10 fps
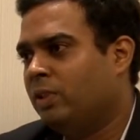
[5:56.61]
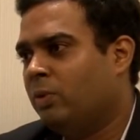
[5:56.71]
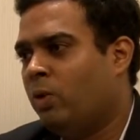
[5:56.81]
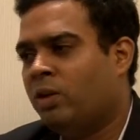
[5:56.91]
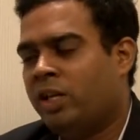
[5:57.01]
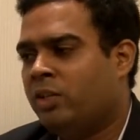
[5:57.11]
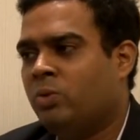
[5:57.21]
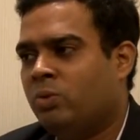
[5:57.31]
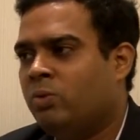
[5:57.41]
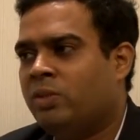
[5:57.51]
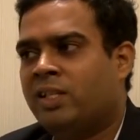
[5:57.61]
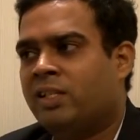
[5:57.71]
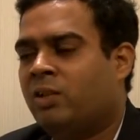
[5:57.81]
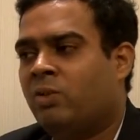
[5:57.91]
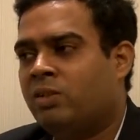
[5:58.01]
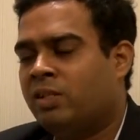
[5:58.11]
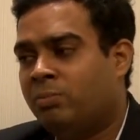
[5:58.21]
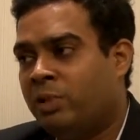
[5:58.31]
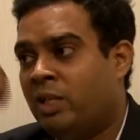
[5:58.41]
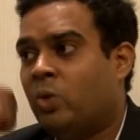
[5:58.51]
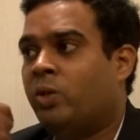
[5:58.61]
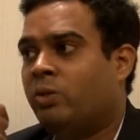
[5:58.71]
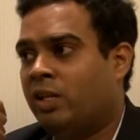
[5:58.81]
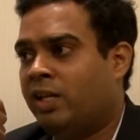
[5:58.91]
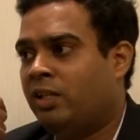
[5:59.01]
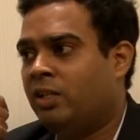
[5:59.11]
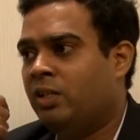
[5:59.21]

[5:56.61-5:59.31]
What I don't know just cannot simply go into the head.